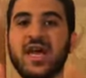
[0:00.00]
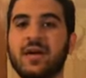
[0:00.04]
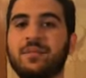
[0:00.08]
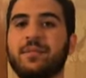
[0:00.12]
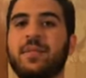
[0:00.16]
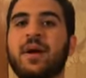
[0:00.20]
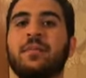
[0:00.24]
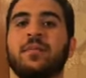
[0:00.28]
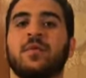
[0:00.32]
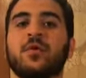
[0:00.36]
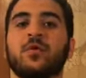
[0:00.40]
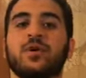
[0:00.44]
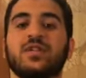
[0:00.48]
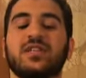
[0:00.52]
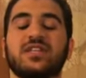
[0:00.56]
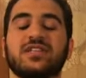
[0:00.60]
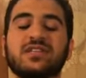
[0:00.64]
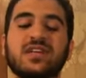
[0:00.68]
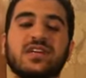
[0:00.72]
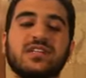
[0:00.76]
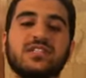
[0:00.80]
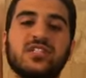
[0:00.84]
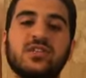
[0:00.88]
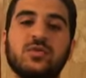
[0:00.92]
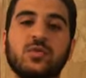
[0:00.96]
Remember, we
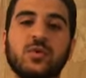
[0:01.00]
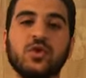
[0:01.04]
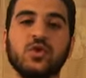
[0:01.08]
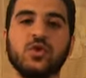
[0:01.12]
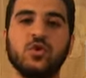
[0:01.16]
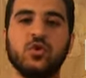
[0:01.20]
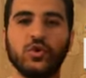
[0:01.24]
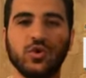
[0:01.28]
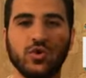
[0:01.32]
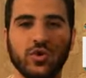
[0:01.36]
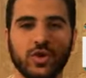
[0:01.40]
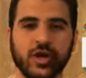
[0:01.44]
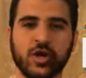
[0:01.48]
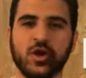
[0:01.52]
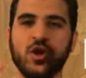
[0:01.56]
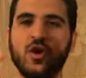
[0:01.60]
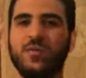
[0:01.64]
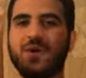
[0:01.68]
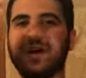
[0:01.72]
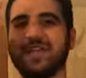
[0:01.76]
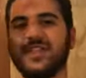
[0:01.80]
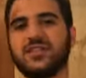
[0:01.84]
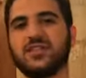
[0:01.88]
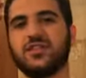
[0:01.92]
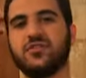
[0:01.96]
discussed in wudu, you can go
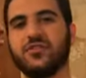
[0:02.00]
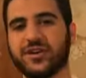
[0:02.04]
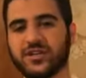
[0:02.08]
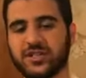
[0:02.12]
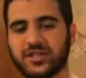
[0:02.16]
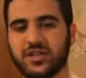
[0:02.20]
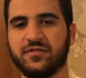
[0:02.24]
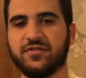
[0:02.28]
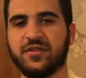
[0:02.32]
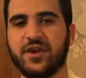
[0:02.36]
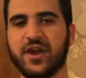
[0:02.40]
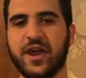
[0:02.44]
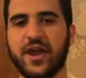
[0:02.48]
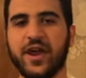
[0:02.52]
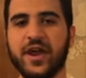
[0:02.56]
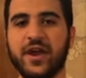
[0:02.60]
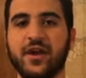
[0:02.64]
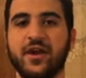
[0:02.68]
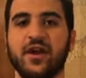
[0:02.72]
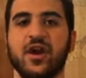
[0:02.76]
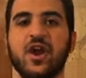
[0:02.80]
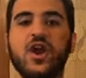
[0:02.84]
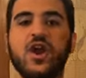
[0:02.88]
by the direction of your hair.